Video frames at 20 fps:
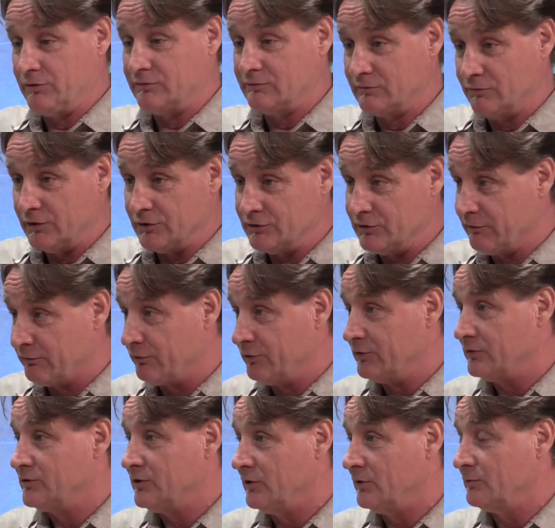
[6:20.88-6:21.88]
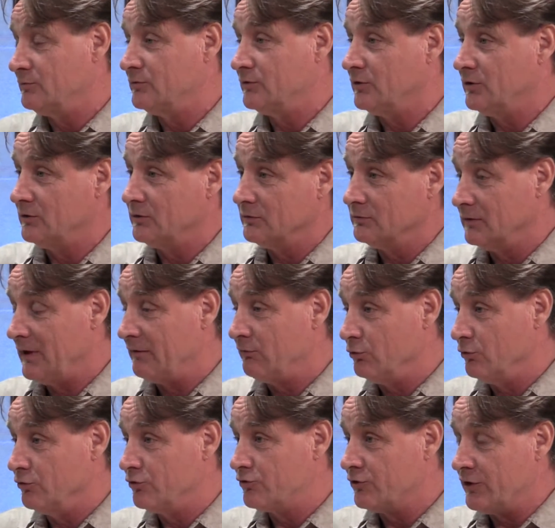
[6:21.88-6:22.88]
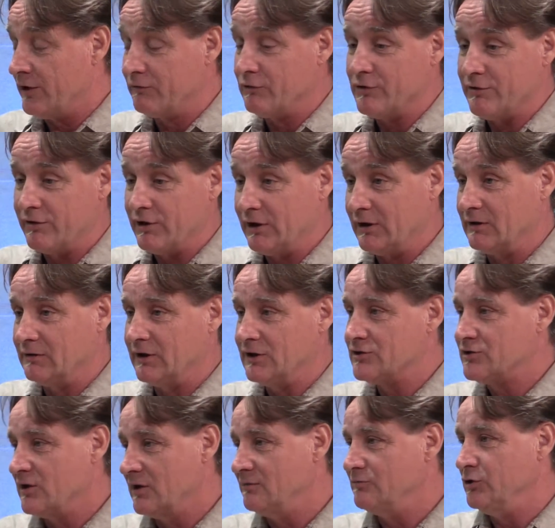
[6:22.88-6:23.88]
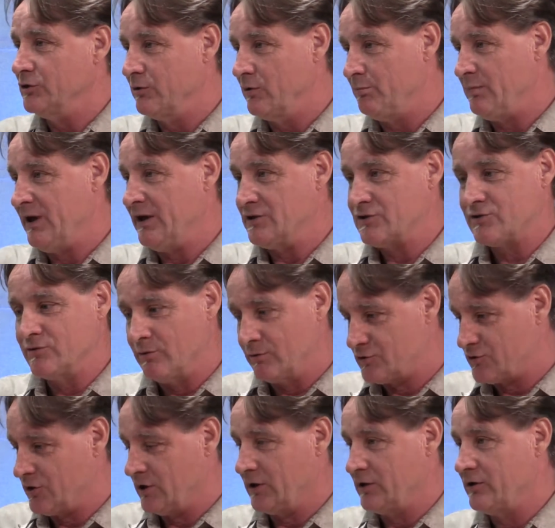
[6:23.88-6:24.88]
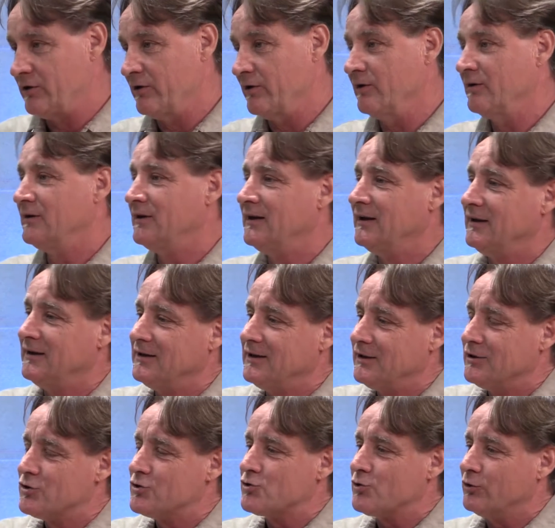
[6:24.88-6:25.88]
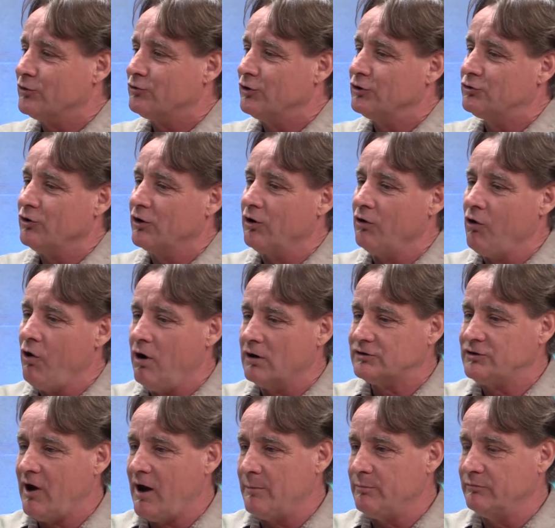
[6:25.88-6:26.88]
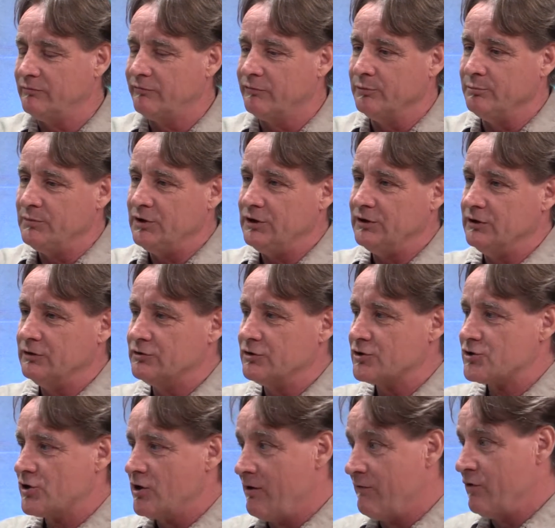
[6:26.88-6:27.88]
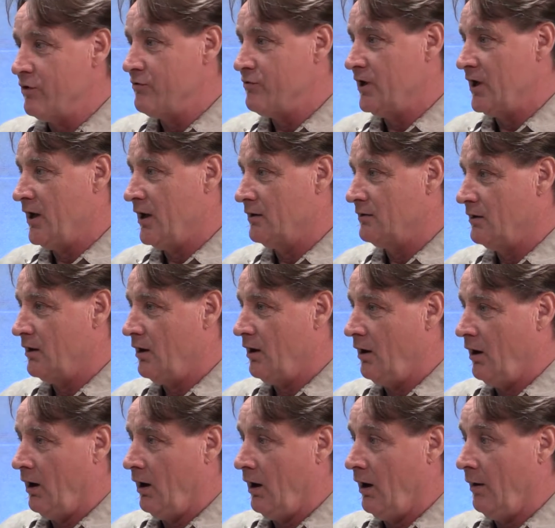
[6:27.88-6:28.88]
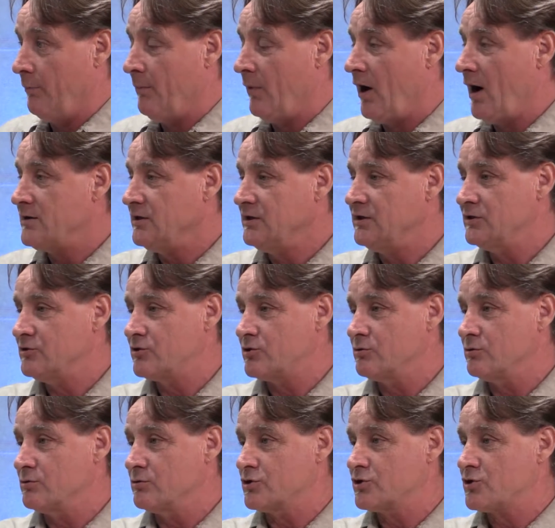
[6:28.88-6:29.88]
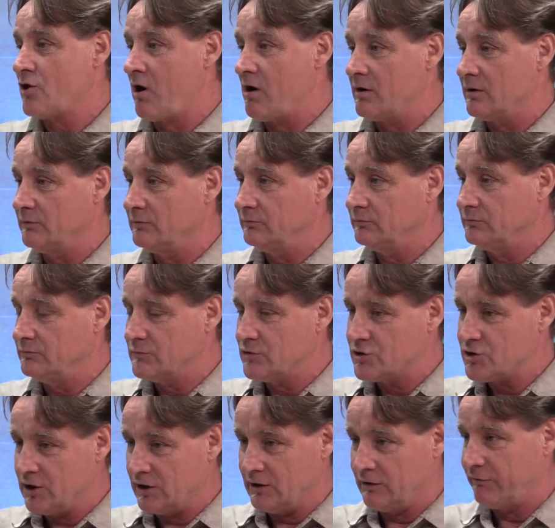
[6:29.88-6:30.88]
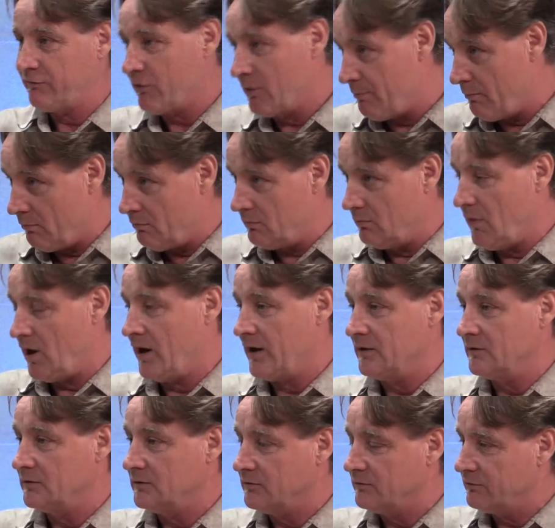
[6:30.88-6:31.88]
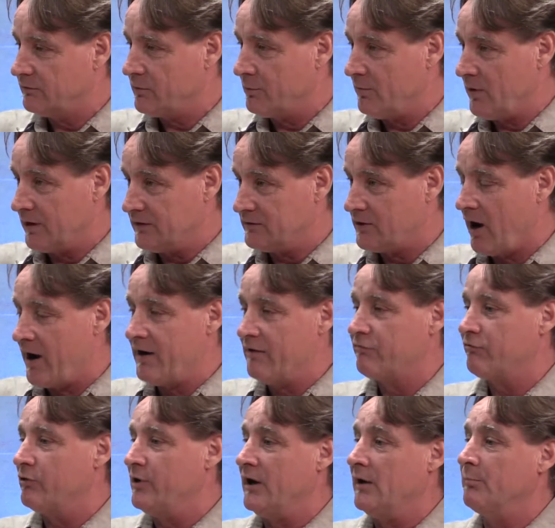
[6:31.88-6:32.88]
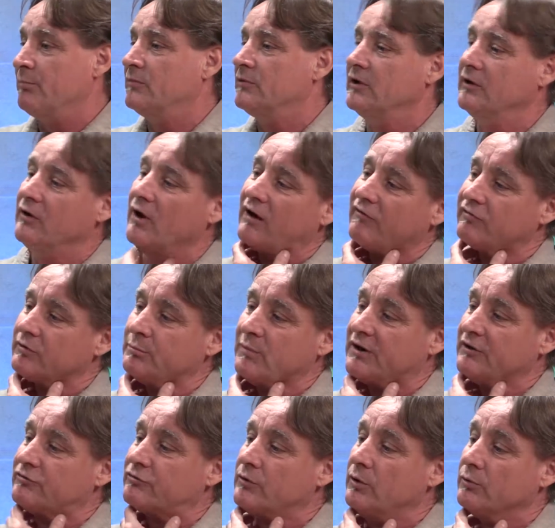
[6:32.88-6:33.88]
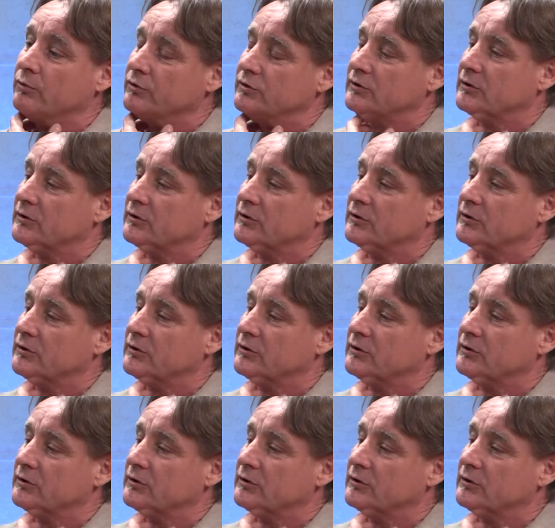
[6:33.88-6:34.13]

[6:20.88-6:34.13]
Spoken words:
the different levels and everything, and they said, "You're a bass, don't sing here." So it took a long time for me to discover that I needed to start singing from my diaphragm and not from my throat.